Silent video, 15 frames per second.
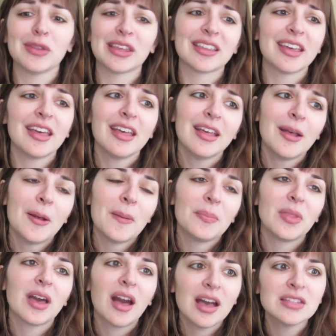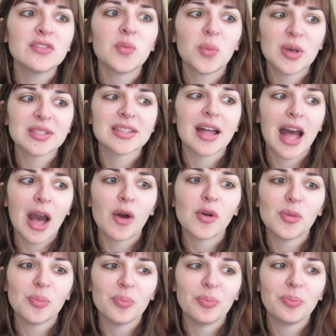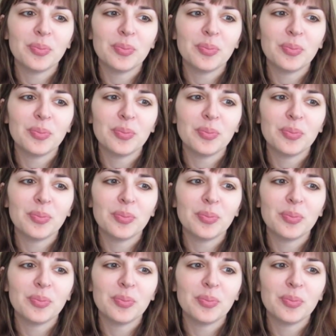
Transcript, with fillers: Like the kinds of books that I would